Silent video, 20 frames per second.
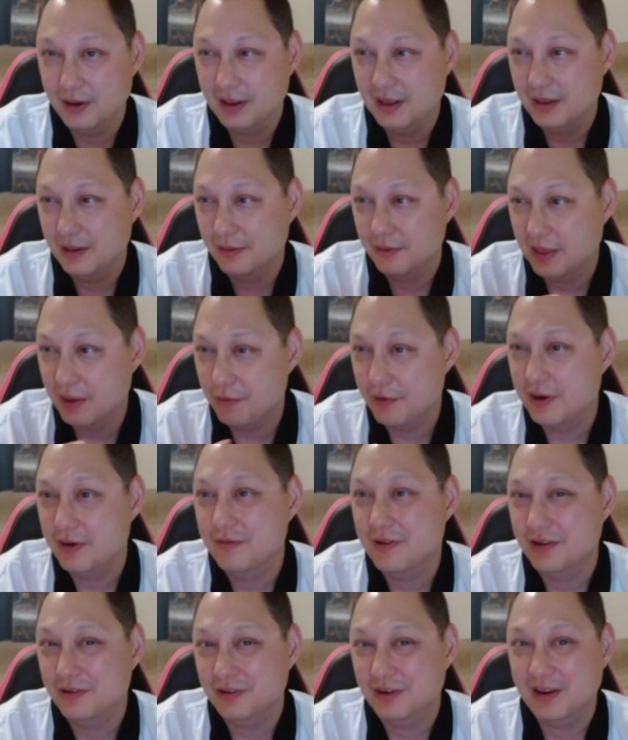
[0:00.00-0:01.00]
They would
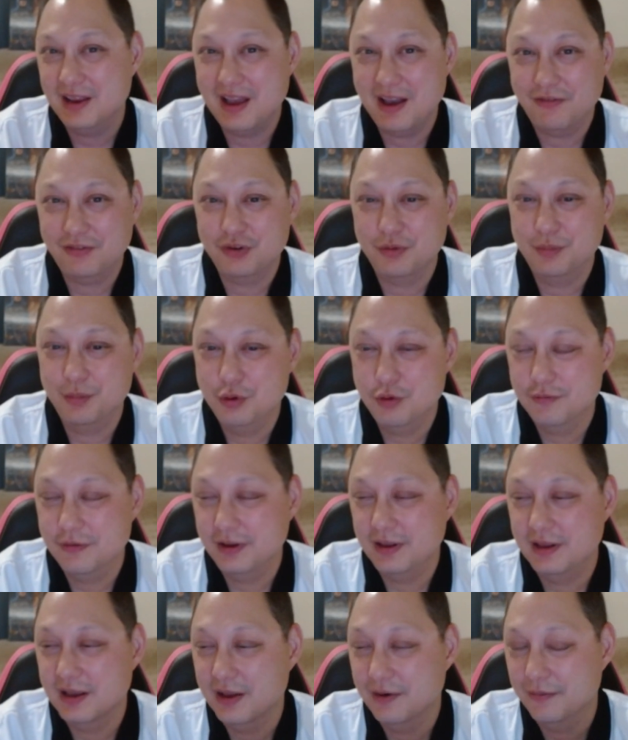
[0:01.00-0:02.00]
eventually have to move
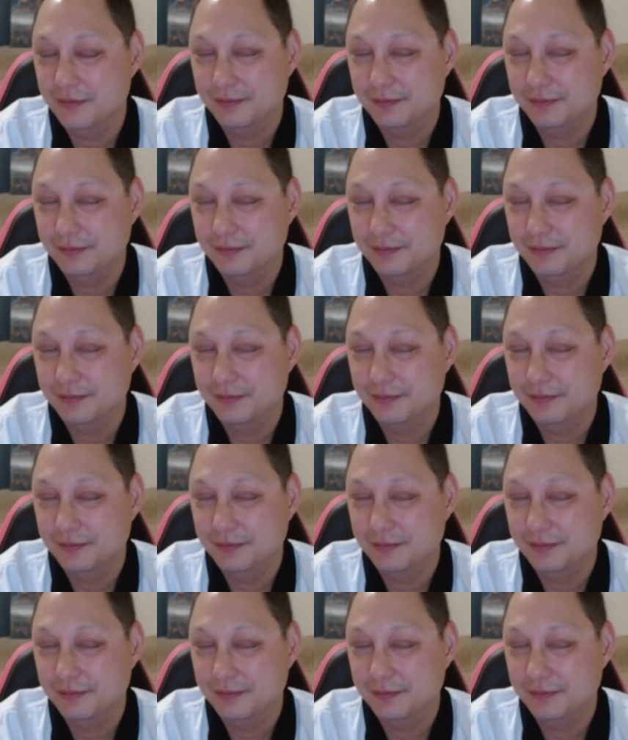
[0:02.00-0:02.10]
again.